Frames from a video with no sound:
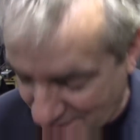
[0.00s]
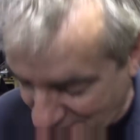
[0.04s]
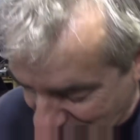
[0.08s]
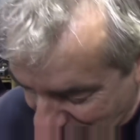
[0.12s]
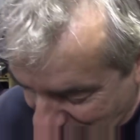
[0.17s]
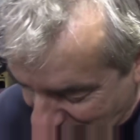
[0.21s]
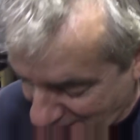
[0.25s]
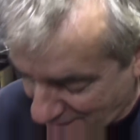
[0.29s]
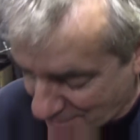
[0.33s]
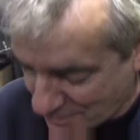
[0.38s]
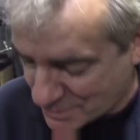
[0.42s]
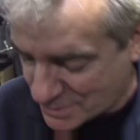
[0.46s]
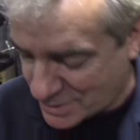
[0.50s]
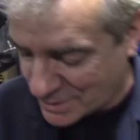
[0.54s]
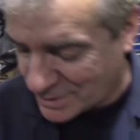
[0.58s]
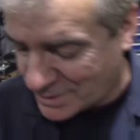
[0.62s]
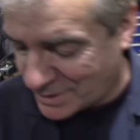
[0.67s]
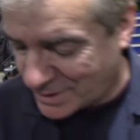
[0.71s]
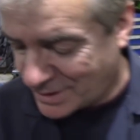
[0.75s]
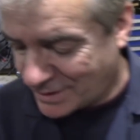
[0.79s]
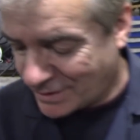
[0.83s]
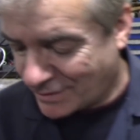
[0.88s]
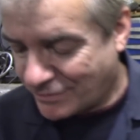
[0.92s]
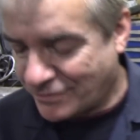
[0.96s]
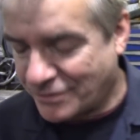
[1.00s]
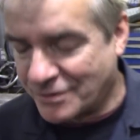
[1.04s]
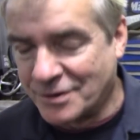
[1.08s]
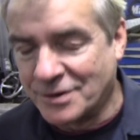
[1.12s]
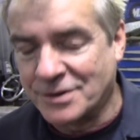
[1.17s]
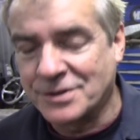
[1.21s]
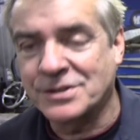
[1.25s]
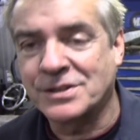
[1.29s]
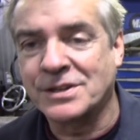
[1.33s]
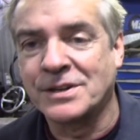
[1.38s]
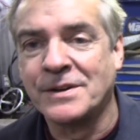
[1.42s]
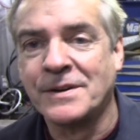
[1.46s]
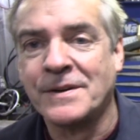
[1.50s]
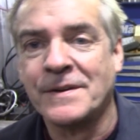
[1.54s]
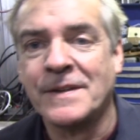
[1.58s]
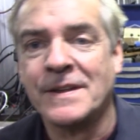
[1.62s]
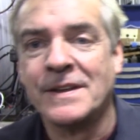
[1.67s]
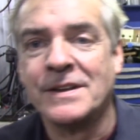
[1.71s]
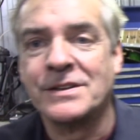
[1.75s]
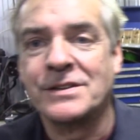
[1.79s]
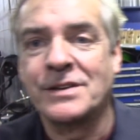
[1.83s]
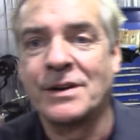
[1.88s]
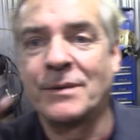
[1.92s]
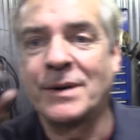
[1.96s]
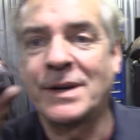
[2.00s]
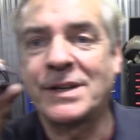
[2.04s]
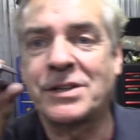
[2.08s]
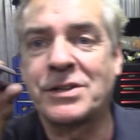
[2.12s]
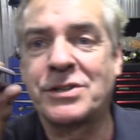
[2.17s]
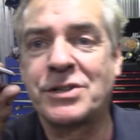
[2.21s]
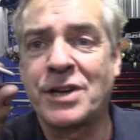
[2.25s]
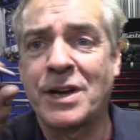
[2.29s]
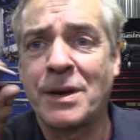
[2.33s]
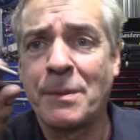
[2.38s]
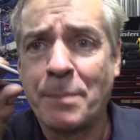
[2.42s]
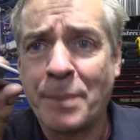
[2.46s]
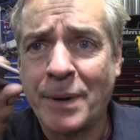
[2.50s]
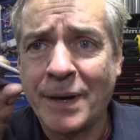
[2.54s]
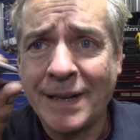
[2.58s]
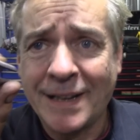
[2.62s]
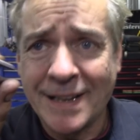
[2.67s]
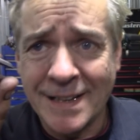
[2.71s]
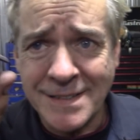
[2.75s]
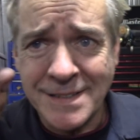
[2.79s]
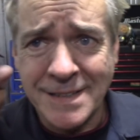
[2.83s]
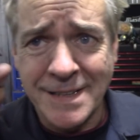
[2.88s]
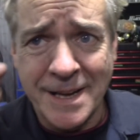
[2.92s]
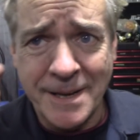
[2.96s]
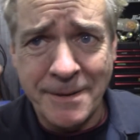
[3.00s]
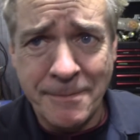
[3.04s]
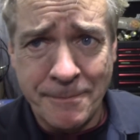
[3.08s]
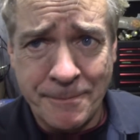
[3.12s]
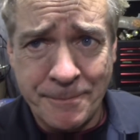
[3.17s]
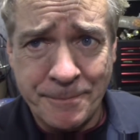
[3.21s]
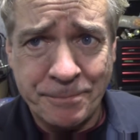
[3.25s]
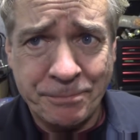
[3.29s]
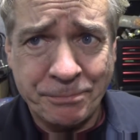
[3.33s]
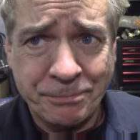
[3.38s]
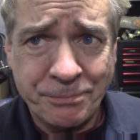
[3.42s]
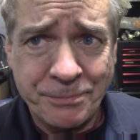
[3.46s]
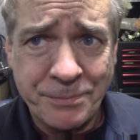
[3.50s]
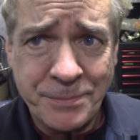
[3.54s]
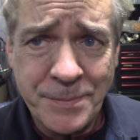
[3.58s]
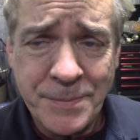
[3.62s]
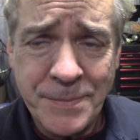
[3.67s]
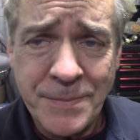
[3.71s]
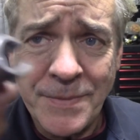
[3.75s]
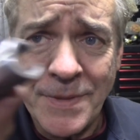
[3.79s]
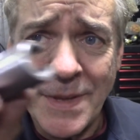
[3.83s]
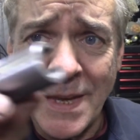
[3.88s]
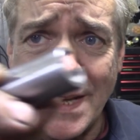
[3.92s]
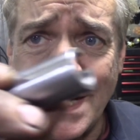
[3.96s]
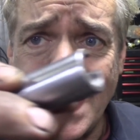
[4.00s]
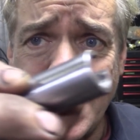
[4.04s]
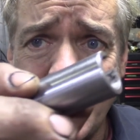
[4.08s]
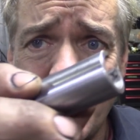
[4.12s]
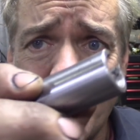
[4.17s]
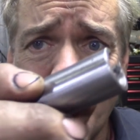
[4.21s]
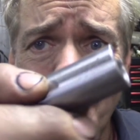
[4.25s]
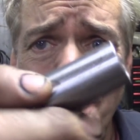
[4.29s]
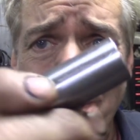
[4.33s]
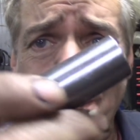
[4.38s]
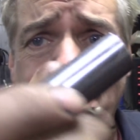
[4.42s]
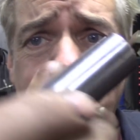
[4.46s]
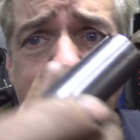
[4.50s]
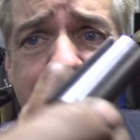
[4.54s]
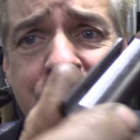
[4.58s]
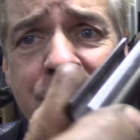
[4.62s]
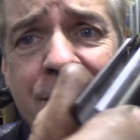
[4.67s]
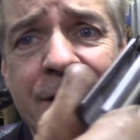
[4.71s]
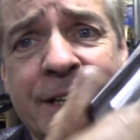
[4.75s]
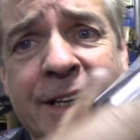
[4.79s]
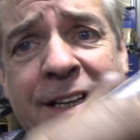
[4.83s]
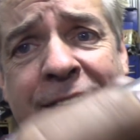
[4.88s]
Well, that wasn't good enough for us. So I went to JP last night and he knocked me up this little